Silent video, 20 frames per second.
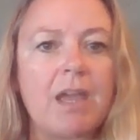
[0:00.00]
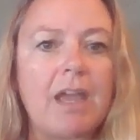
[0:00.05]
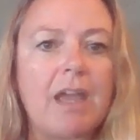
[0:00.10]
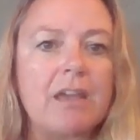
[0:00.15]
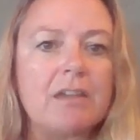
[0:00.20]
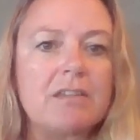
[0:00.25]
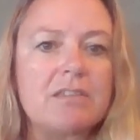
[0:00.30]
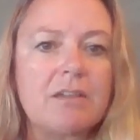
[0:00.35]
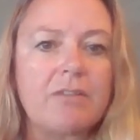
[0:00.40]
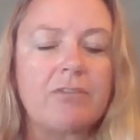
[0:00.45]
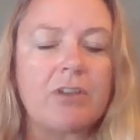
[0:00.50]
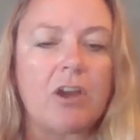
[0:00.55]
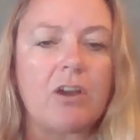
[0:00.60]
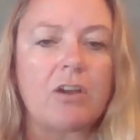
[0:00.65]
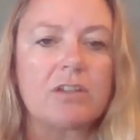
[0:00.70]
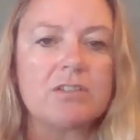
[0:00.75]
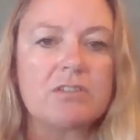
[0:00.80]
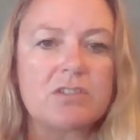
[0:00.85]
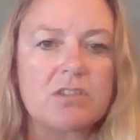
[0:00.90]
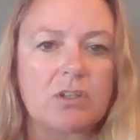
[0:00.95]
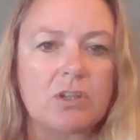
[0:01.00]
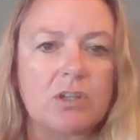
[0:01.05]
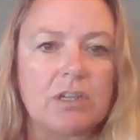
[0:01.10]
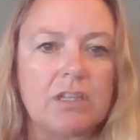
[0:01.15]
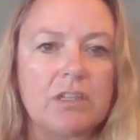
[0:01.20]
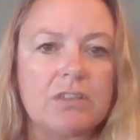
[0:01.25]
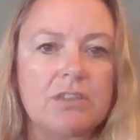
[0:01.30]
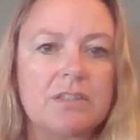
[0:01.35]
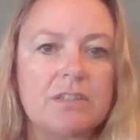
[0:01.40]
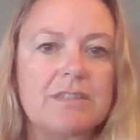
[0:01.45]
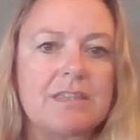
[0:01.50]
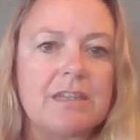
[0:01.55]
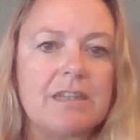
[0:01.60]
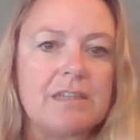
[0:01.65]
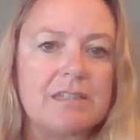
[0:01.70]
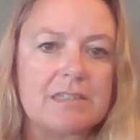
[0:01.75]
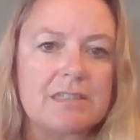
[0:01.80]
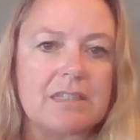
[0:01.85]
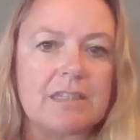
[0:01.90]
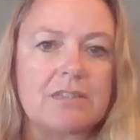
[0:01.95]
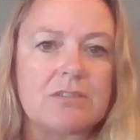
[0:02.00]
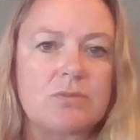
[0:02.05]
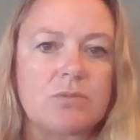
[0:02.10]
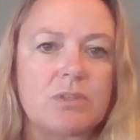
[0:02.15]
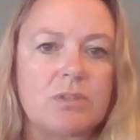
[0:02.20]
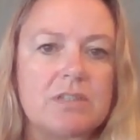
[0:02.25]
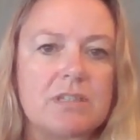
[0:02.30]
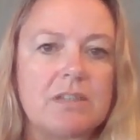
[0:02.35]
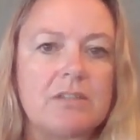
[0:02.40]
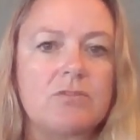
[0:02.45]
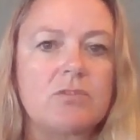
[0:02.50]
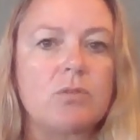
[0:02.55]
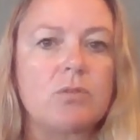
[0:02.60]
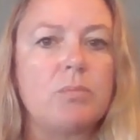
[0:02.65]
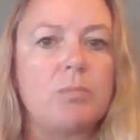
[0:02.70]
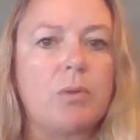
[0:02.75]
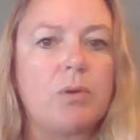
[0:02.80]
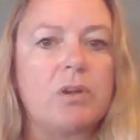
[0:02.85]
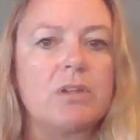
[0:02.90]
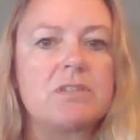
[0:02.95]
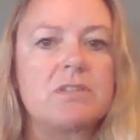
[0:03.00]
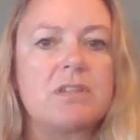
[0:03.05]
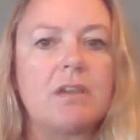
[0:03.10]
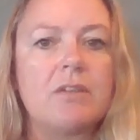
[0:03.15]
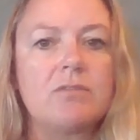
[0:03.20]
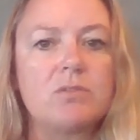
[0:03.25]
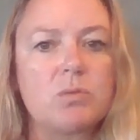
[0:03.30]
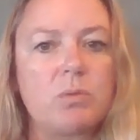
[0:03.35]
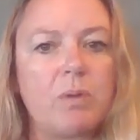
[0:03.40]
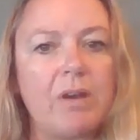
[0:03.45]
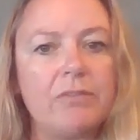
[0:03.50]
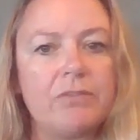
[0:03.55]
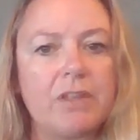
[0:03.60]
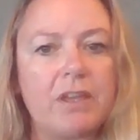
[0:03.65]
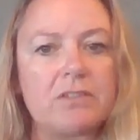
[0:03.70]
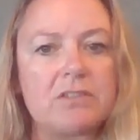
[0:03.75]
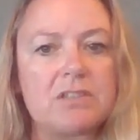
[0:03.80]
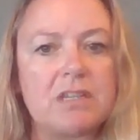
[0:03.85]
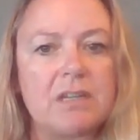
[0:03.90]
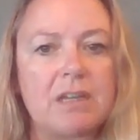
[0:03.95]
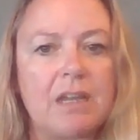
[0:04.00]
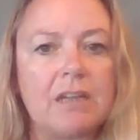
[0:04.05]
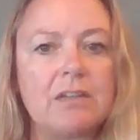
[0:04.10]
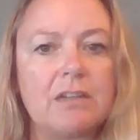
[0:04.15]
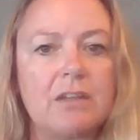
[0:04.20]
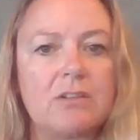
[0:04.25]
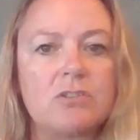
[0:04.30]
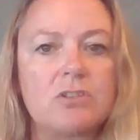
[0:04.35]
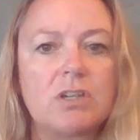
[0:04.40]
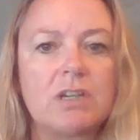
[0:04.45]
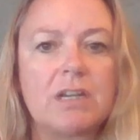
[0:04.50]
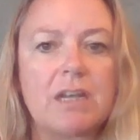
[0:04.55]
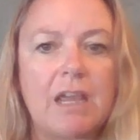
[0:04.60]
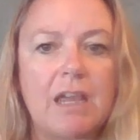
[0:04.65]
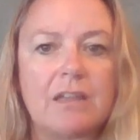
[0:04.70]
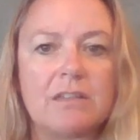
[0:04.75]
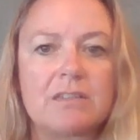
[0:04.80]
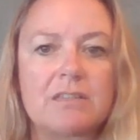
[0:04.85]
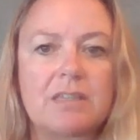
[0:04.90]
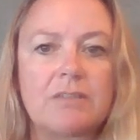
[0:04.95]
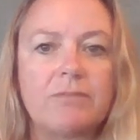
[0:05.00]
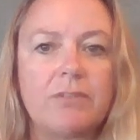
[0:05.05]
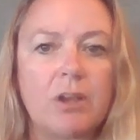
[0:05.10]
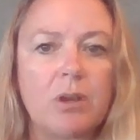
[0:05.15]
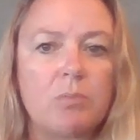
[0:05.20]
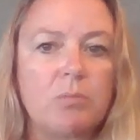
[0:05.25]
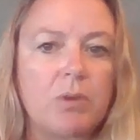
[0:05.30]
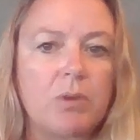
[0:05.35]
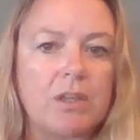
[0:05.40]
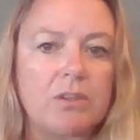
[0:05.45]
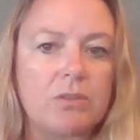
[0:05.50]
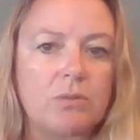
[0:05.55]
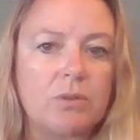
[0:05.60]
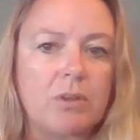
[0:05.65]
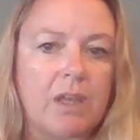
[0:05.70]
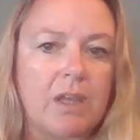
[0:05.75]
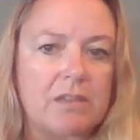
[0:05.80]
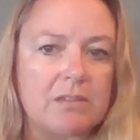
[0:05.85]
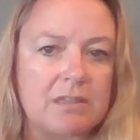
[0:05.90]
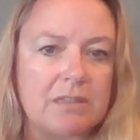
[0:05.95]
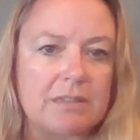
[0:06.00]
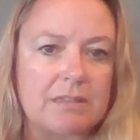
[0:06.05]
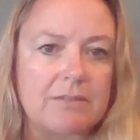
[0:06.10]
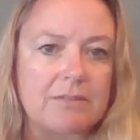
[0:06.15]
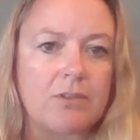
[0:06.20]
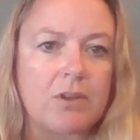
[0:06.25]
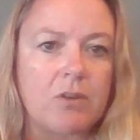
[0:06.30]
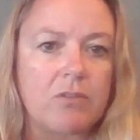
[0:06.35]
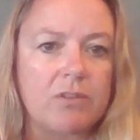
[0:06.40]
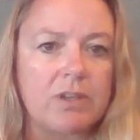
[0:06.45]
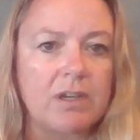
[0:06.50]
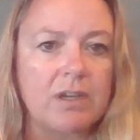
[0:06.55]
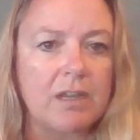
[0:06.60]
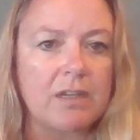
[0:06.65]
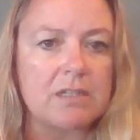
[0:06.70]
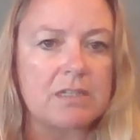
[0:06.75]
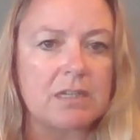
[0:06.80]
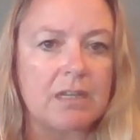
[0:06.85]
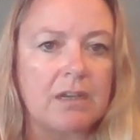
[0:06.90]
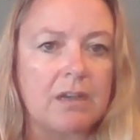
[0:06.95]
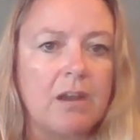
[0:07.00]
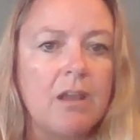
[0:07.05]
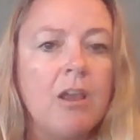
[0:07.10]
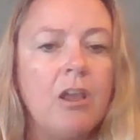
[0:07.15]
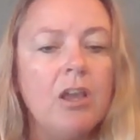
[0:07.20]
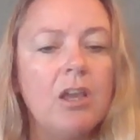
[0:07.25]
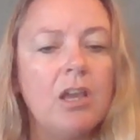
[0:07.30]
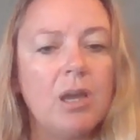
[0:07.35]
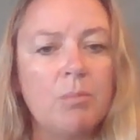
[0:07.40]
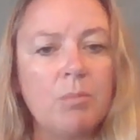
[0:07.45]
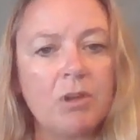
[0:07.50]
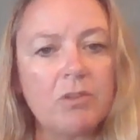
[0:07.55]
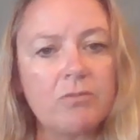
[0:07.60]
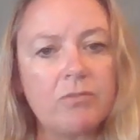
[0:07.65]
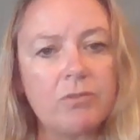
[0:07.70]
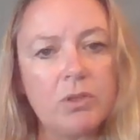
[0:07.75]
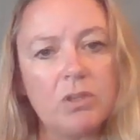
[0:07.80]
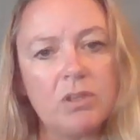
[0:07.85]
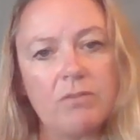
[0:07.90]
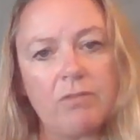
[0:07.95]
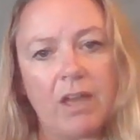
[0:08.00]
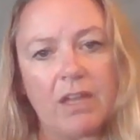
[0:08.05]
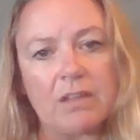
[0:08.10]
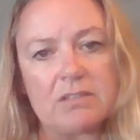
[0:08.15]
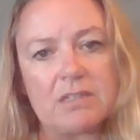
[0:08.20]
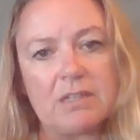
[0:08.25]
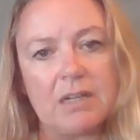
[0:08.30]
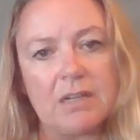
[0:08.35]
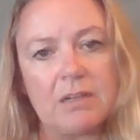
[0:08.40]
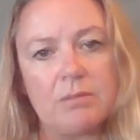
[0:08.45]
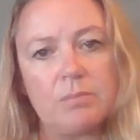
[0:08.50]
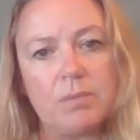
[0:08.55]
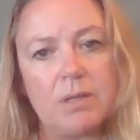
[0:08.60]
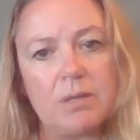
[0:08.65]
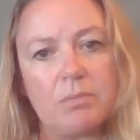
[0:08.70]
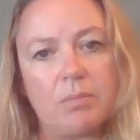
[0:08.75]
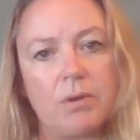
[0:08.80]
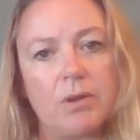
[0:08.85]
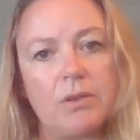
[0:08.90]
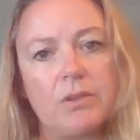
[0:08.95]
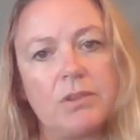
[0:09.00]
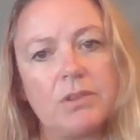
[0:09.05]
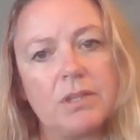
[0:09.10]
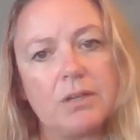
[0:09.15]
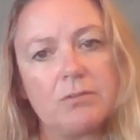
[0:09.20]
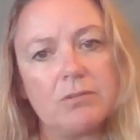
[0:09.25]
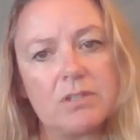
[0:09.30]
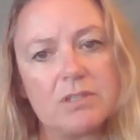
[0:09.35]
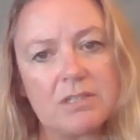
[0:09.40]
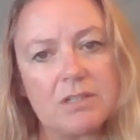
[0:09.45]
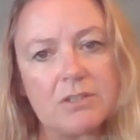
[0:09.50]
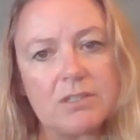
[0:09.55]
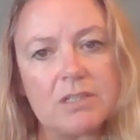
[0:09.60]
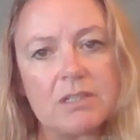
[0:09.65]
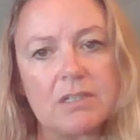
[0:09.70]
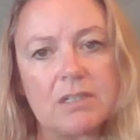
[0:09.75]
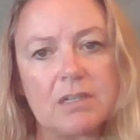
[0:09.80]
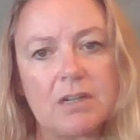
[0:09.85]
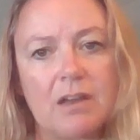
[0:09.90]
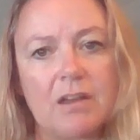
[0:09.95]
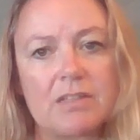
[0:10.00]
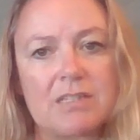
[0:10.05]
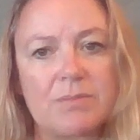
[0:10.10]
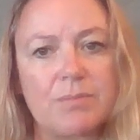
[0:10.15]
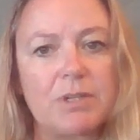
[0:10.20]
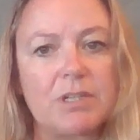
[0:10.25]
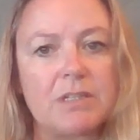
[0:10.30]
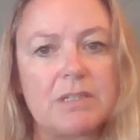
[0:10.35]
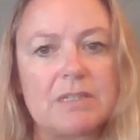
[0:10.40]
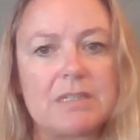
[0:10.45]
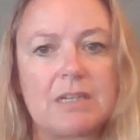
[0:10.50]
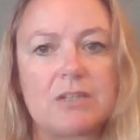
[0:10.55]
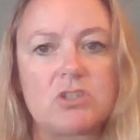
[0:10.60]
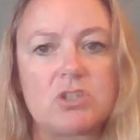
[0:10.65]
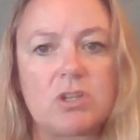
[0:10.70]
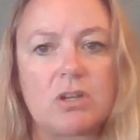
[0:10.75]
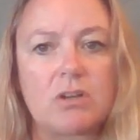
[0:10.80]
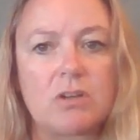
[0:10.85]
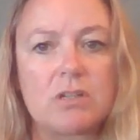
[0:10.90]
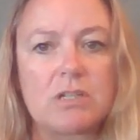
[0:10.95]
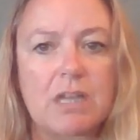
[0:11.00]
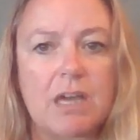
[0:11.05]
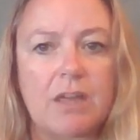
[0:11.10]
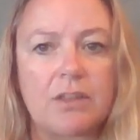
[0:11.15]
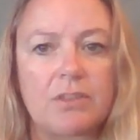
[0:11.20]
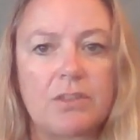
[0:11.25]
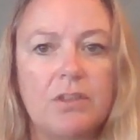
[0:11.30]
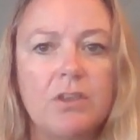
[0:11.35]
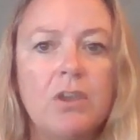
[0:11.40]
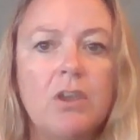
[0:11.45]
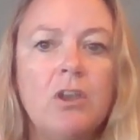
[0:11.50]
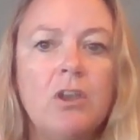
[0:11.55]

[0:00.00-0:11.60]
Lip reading: As of August 30th, the CDC has received reports of 12,908 severe breakthrough cases of COVID-19 among fully vaccinated people that resulted in hospitalization or death.